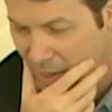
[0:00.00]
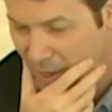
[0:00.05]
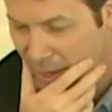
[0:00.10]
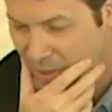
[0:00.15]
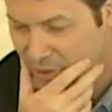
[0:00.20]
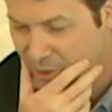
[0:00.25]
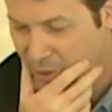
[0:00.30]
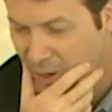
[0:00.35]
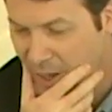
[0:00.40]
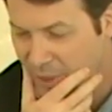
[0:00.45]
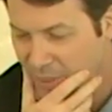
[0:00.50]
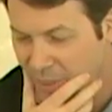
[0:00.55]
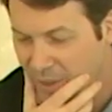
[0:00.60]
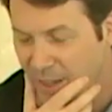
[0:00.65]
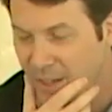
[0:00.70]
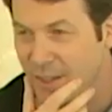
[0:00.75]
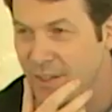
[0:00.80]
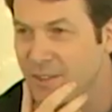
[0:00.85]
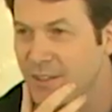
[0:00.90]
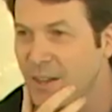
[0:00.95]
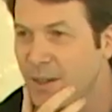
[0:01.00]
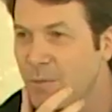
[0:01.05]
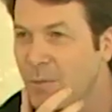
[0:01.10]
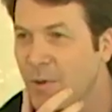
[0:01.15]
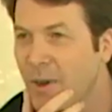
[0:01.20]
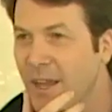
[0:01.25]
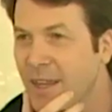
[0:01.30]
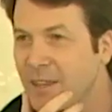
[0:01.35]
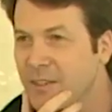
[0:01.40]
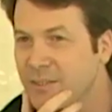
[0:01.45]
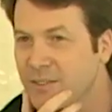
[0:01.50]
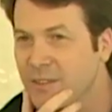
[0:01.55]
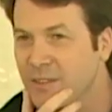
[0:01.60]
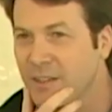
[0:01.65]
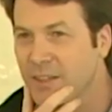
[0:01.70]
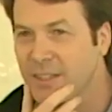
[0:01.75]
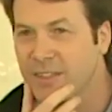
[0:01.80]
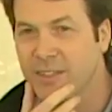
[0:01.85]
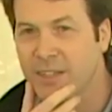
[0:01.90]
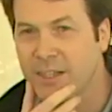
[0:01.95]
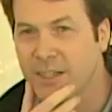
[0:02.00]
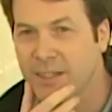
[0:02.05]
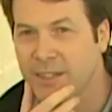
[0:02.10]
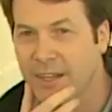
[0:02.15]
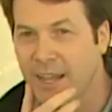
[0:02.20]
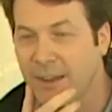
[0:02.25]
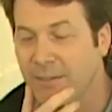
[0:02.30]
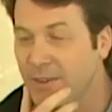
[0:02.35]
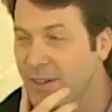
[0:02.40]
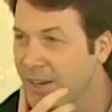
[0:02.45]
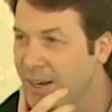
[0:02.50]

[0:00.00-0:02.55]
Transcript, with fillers: and so I think in some ways, listening to David,